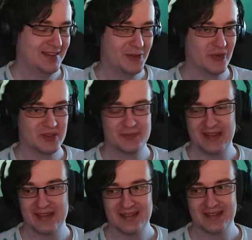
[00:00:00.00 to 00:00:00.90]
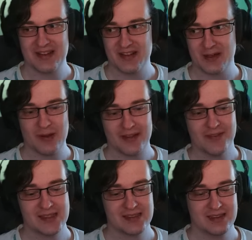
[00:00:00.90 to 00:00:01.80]
you will spend energy quite
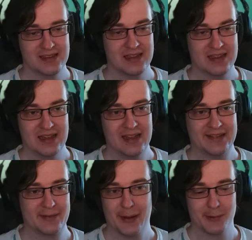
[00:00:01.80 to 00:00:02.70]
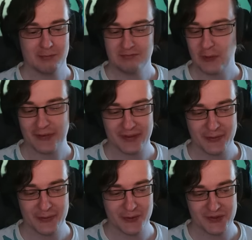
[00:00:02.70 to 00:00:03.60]
fast, and then you have nothing
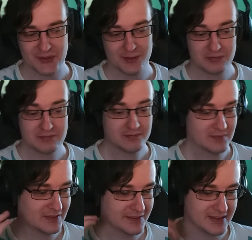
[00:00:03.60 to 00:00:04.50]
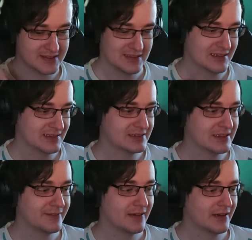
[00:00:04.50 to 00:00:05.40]
to do, so just
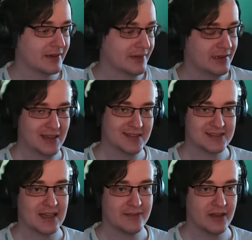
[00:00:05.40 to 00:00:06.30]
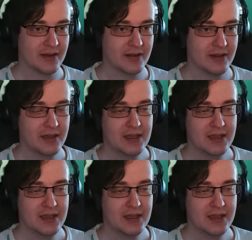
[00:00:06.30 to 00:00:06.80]
Sunfire and Starfire.